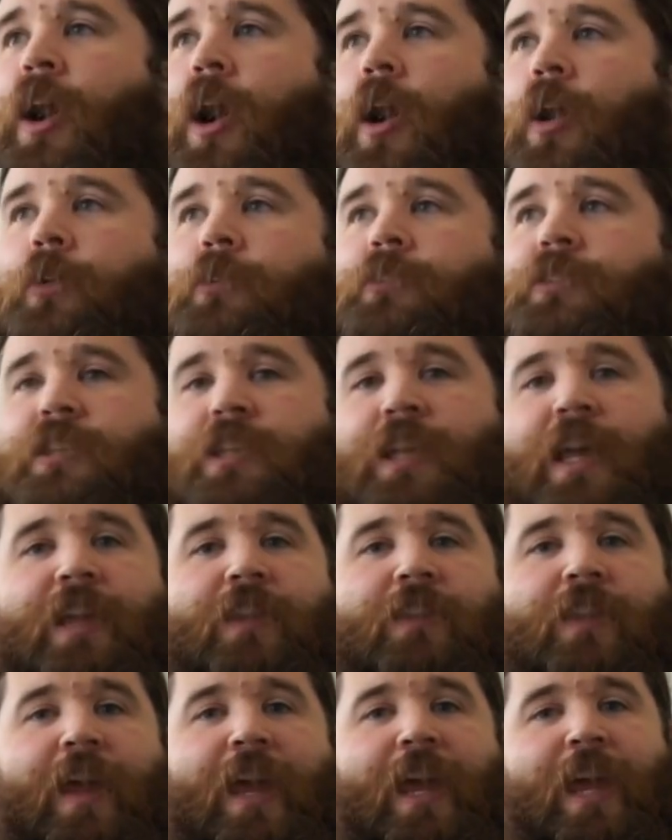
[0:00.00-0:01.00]

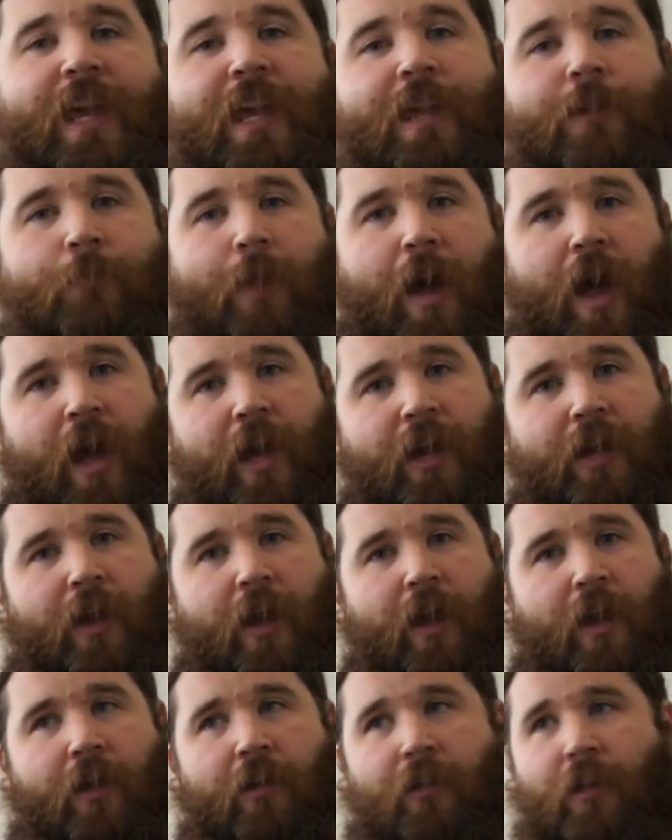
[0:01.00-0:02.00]
alternate the E
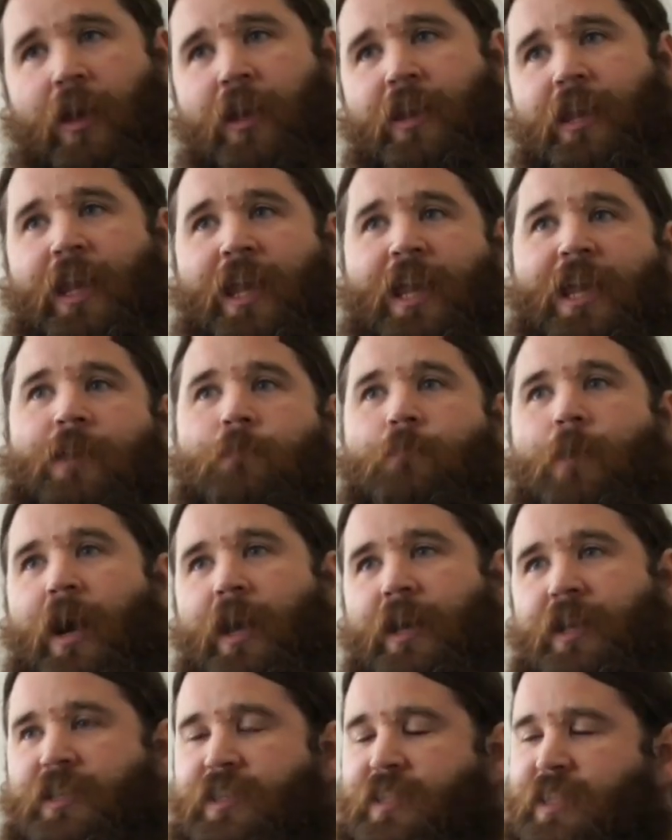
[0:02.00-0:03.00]
minor and the E
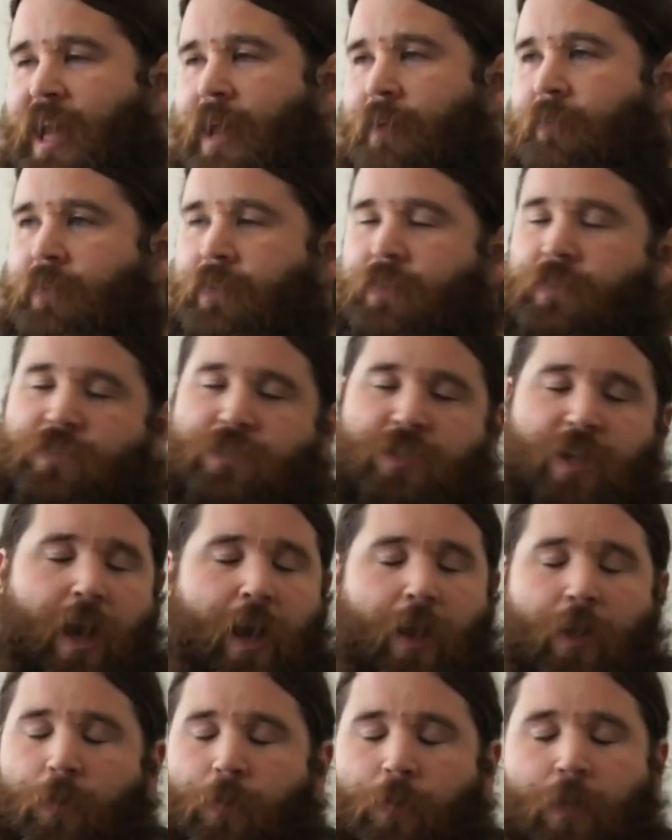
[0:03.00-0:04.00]
minor 7.
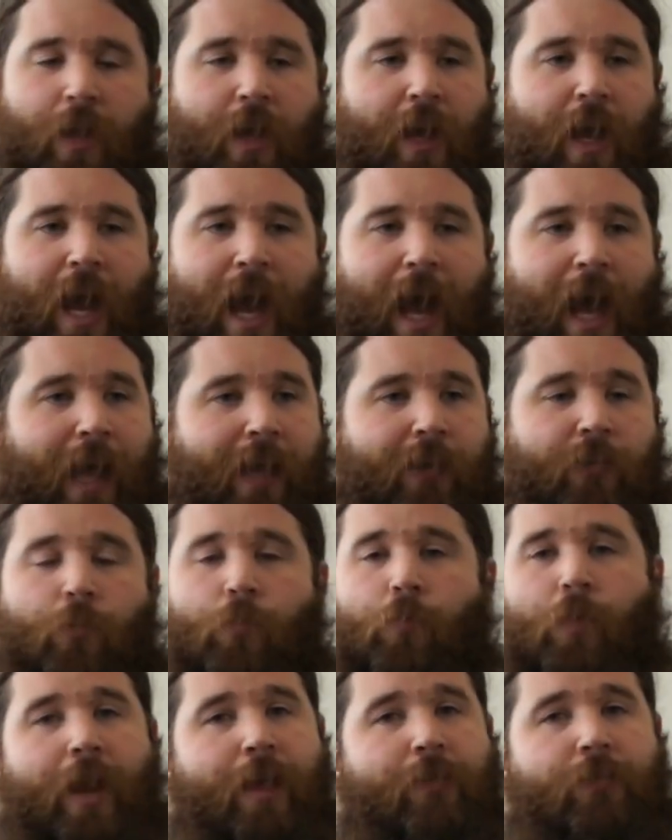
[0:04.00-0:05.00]
So, and
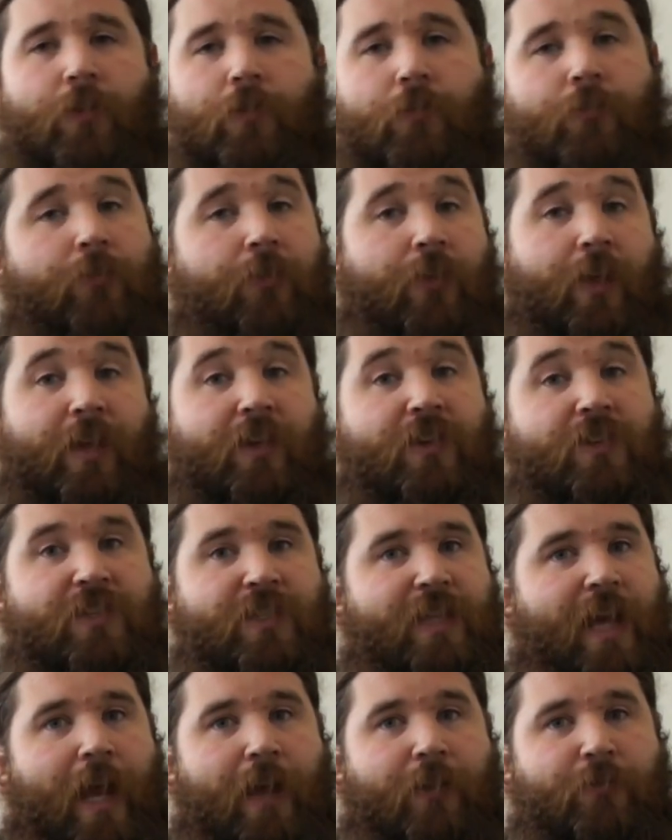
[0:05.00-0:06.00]
whatever you think
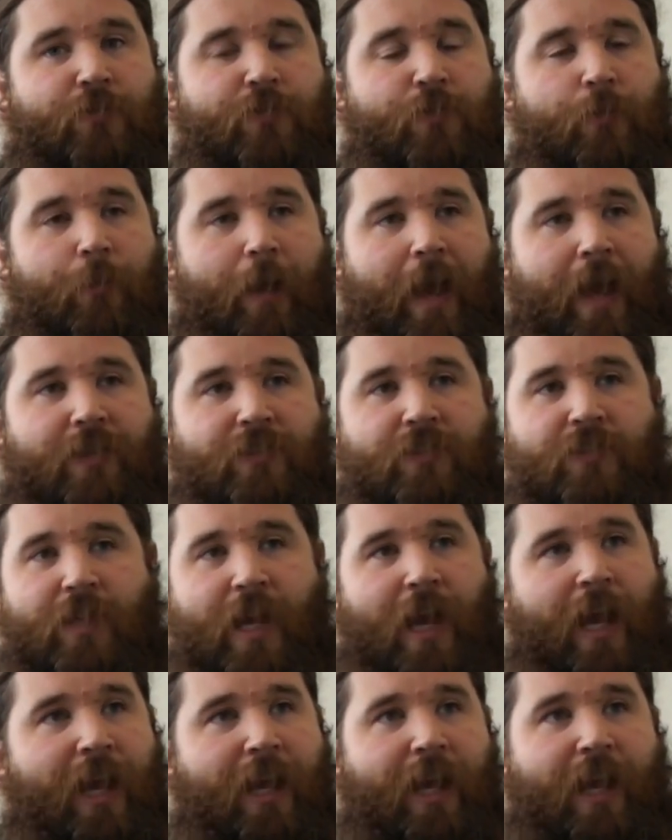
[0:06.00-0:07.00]
sounds the best.
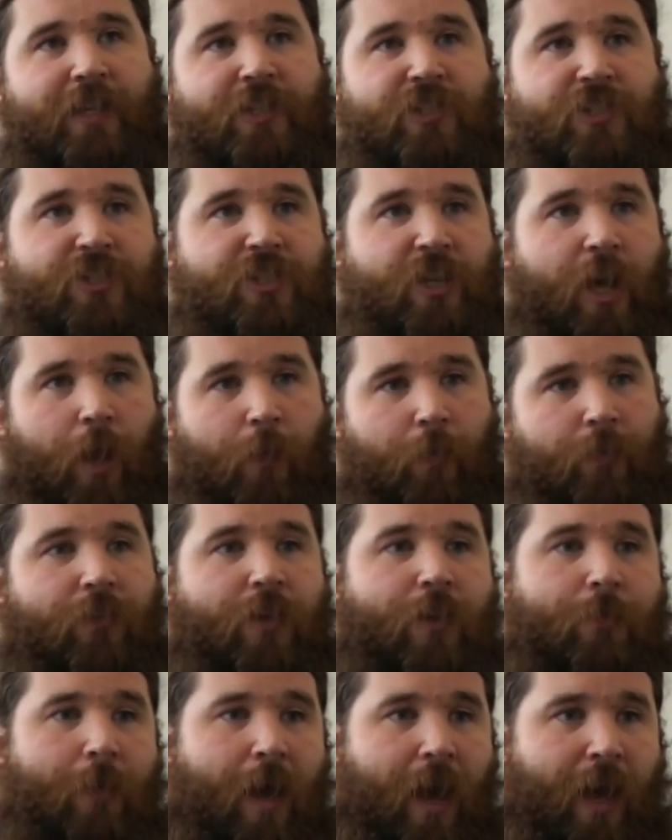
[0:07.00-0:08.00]
I like to start with
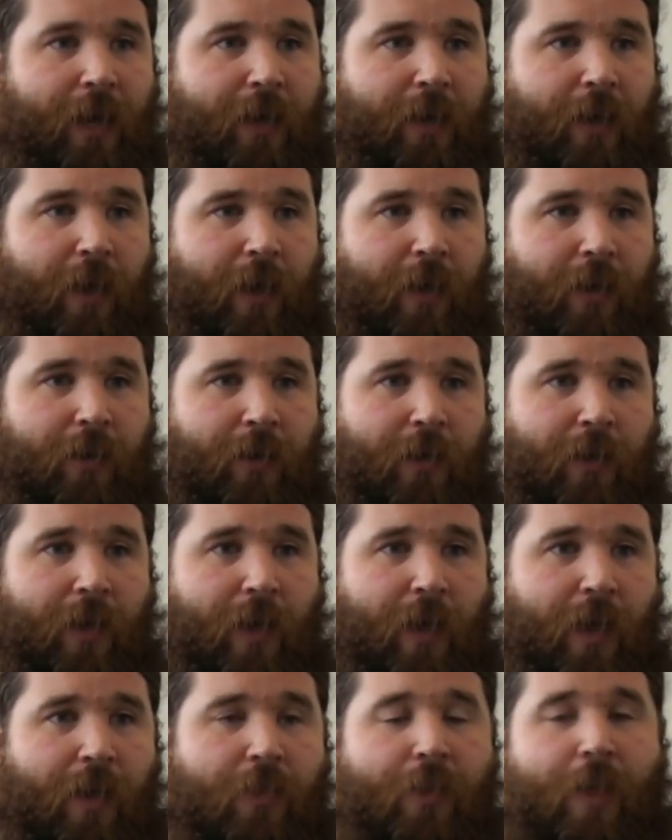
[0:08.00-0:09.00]
E minor,
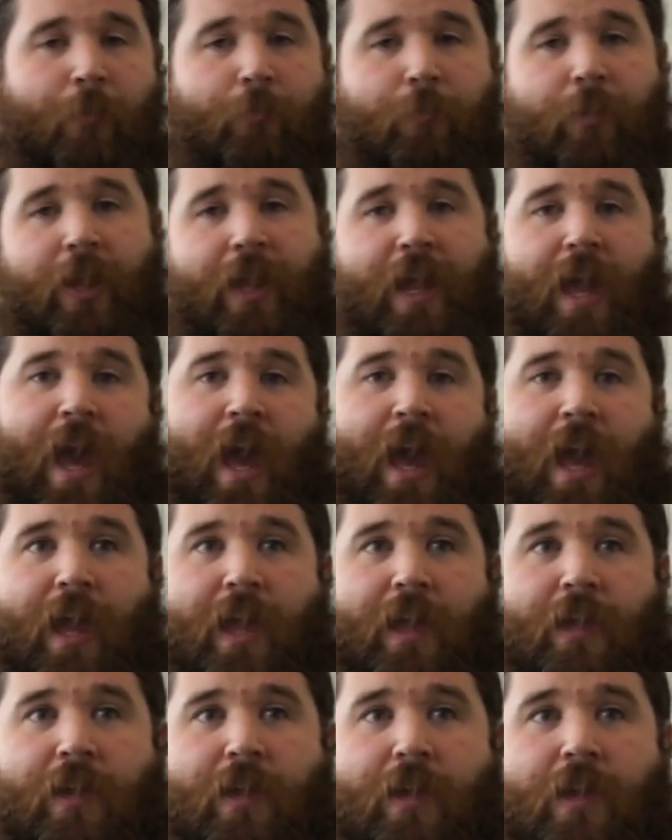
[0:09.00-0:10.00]
then play
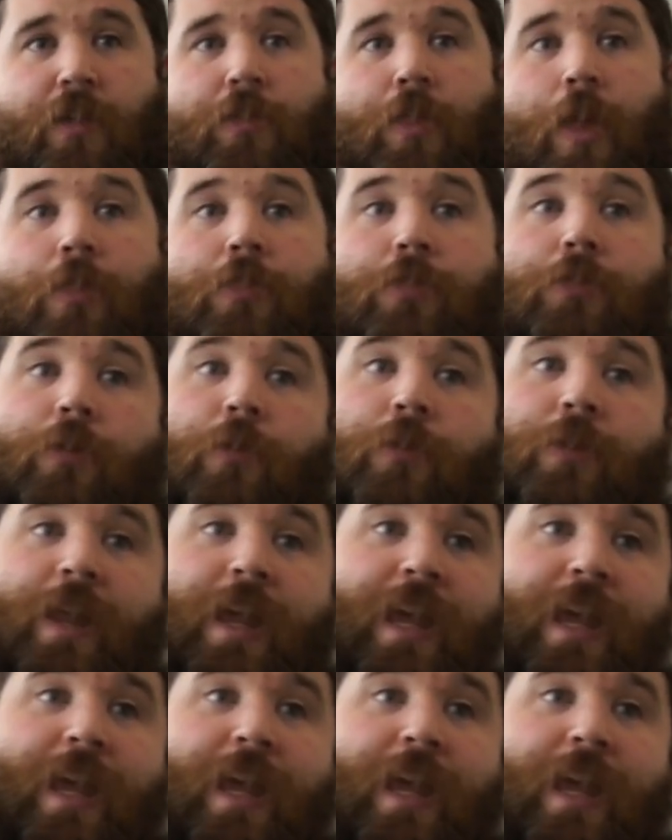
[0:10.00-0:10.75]
A, then throw in